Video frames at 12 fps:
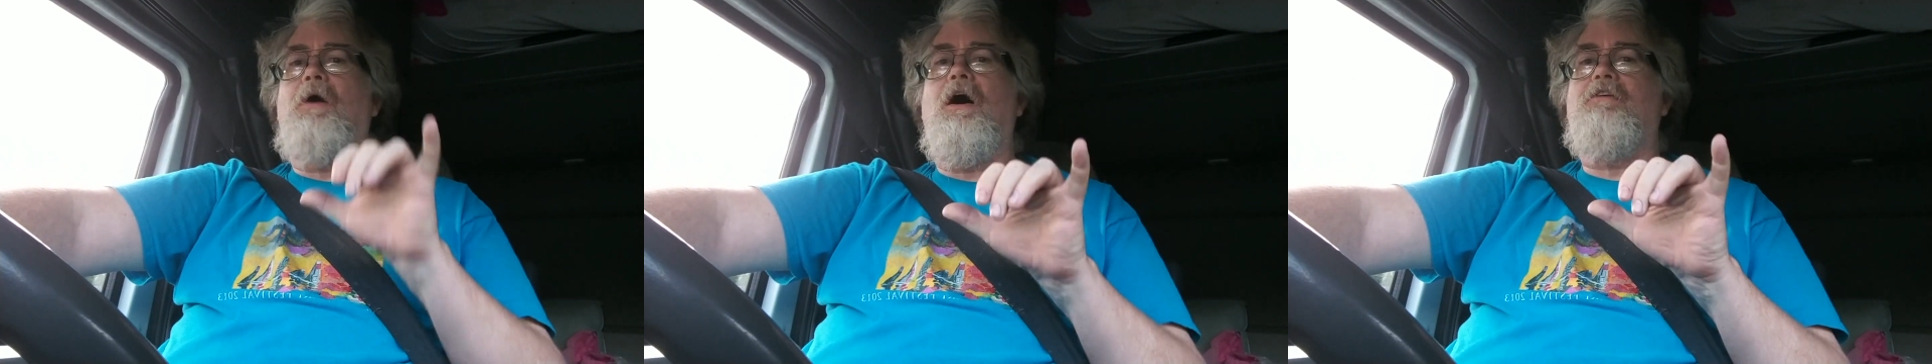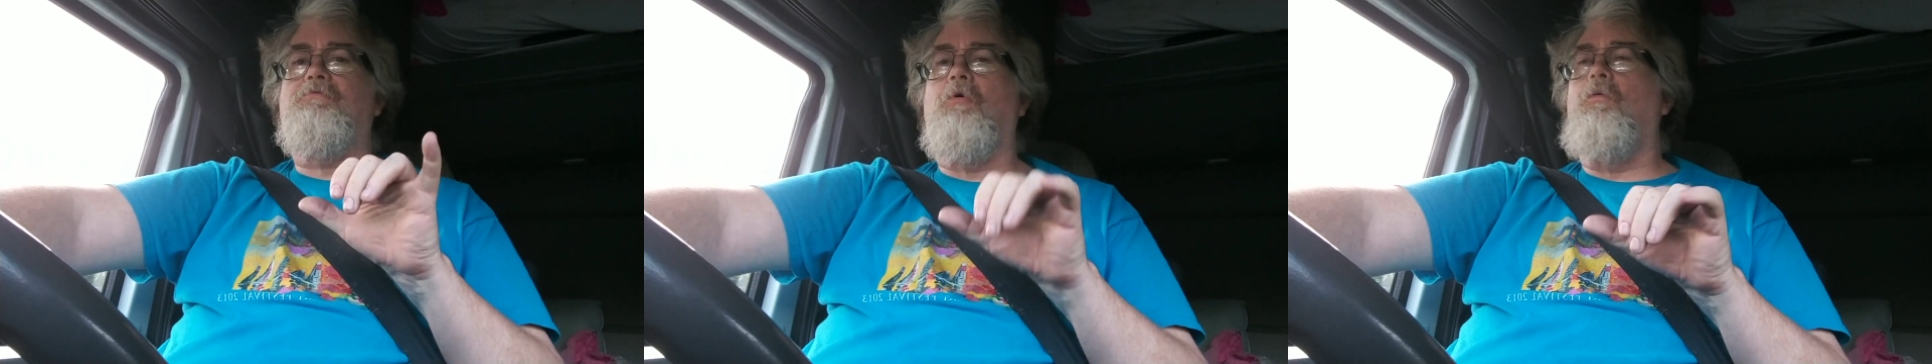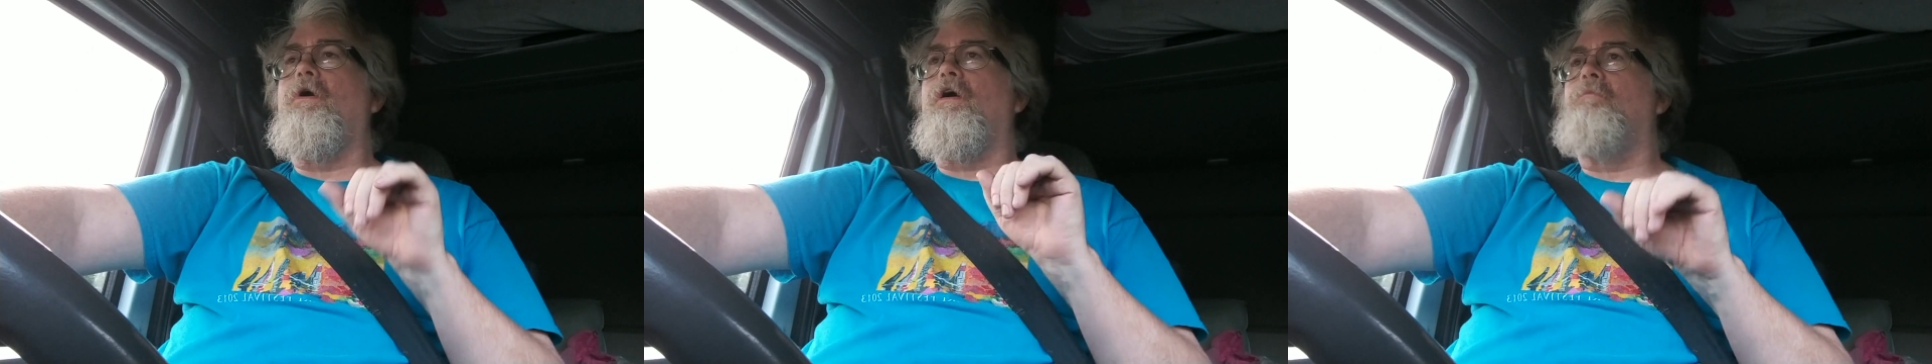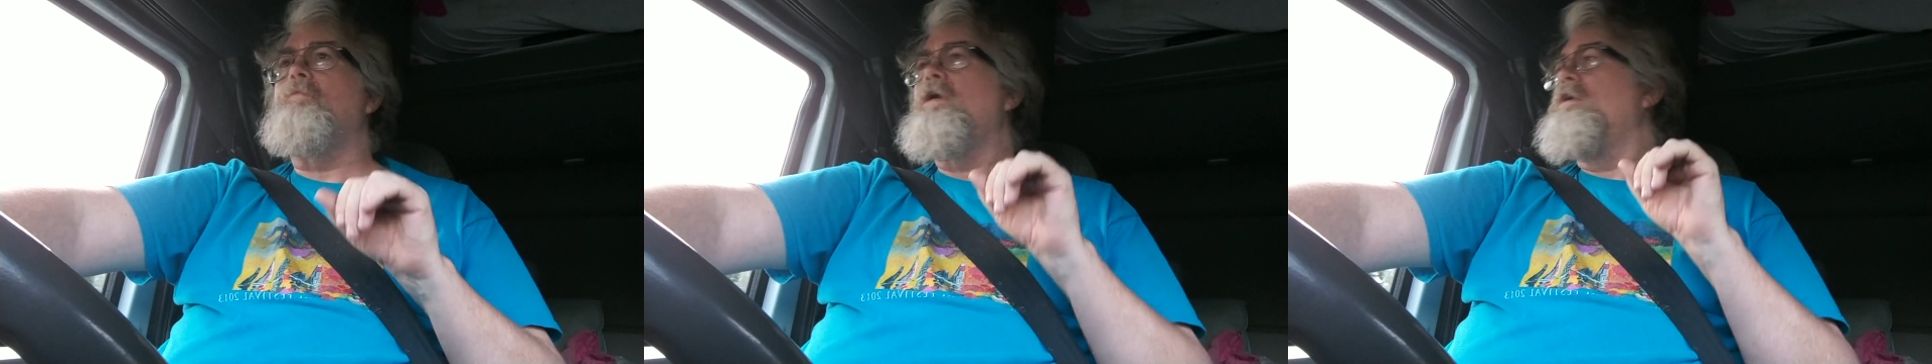possible. Well,
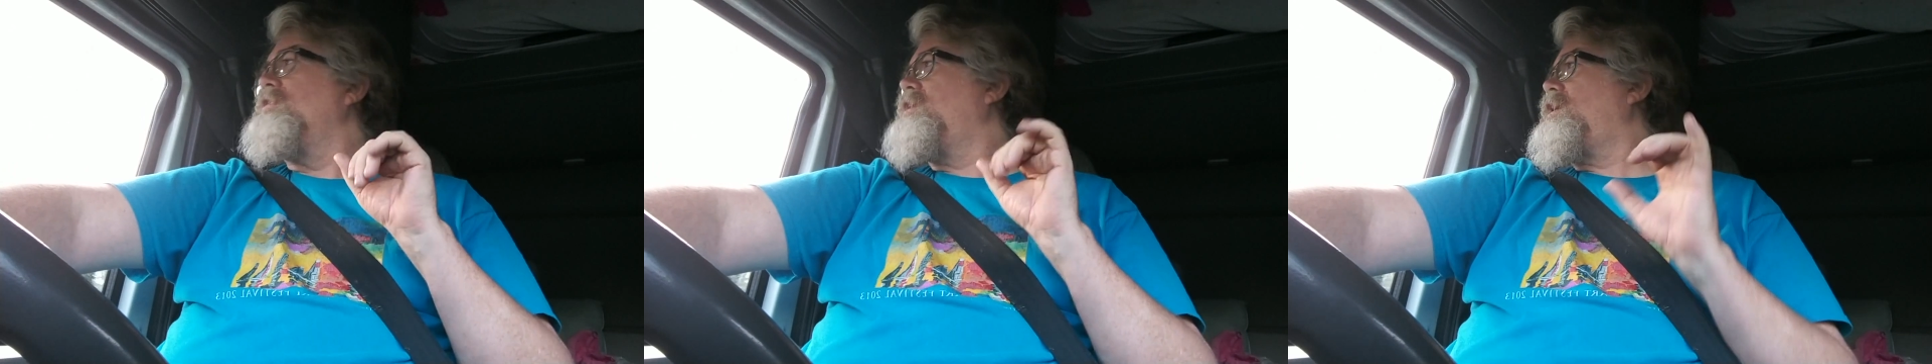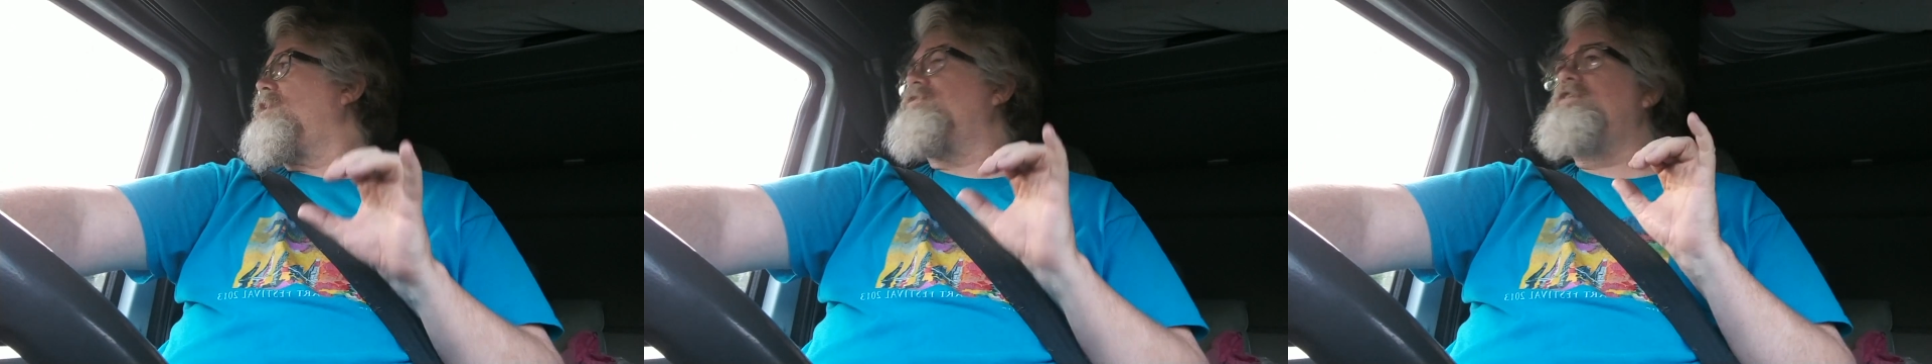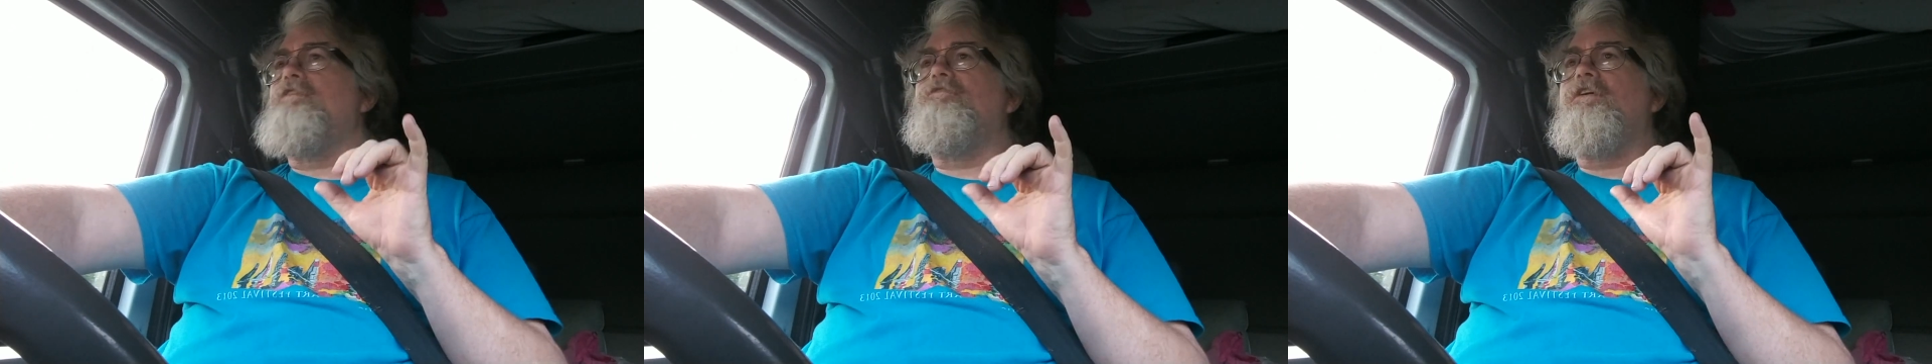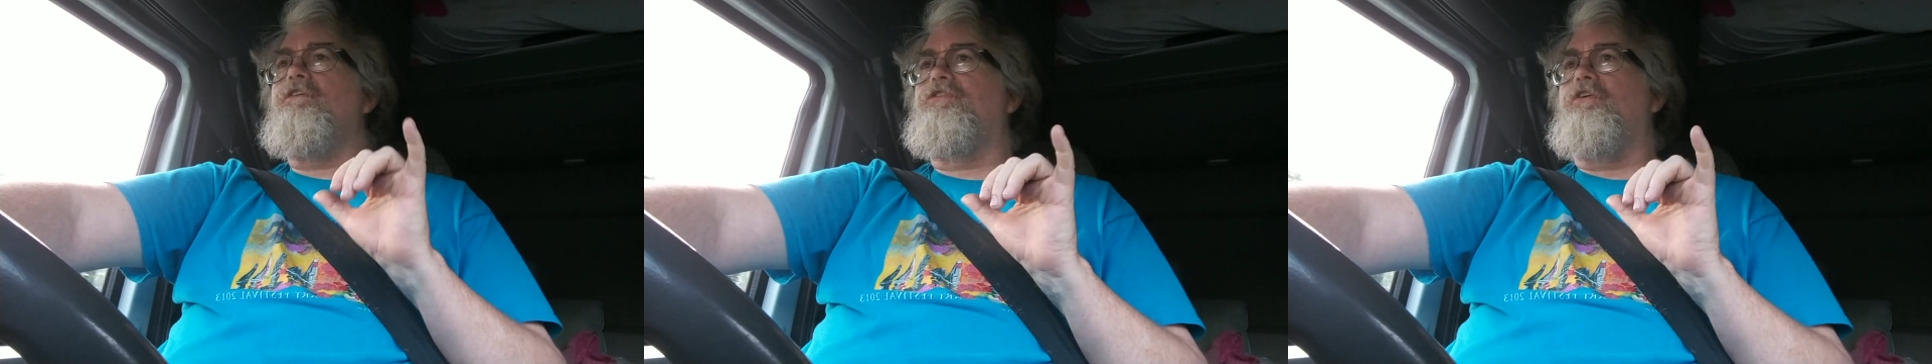the LG
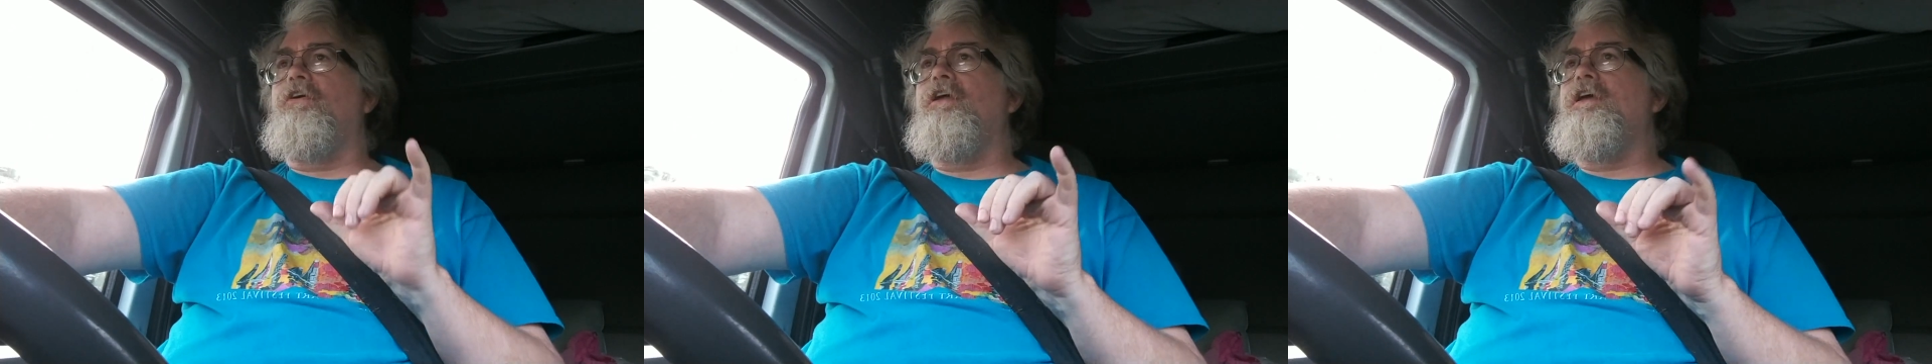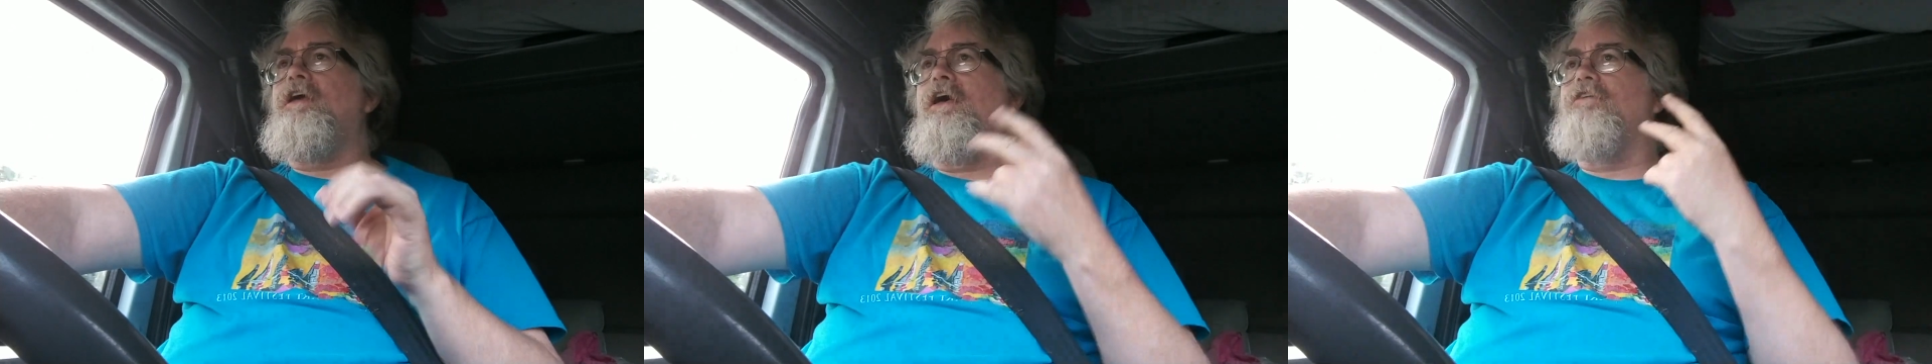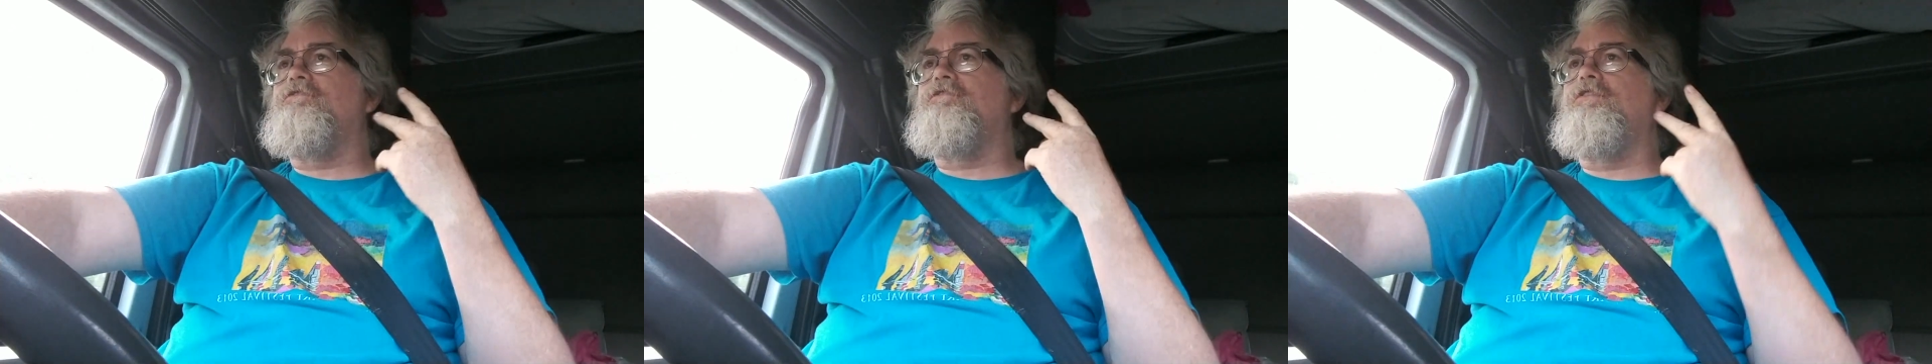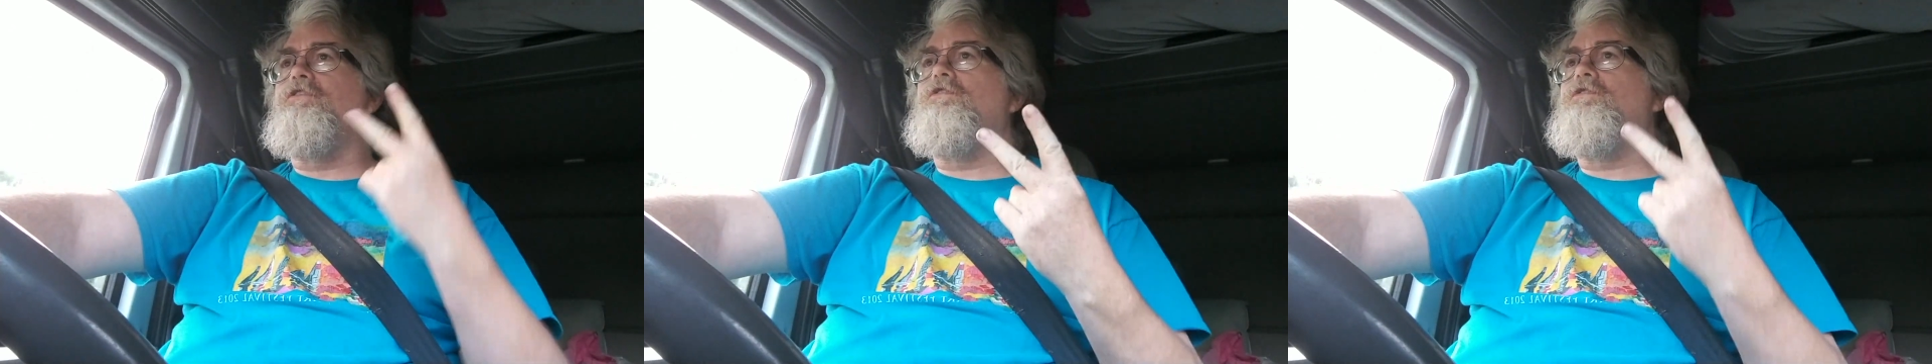V30 has
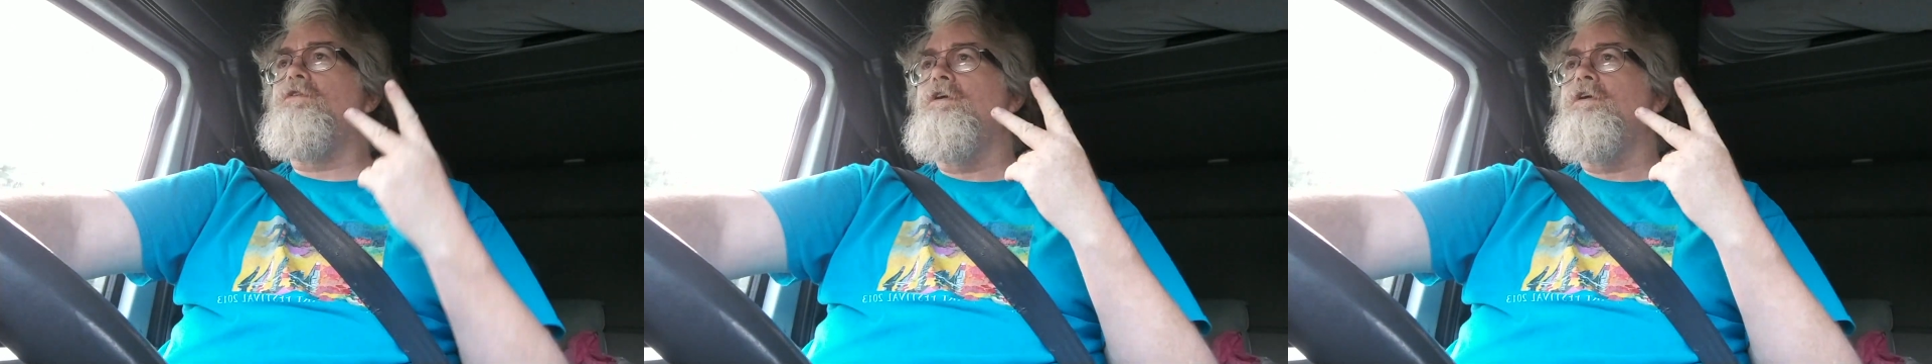two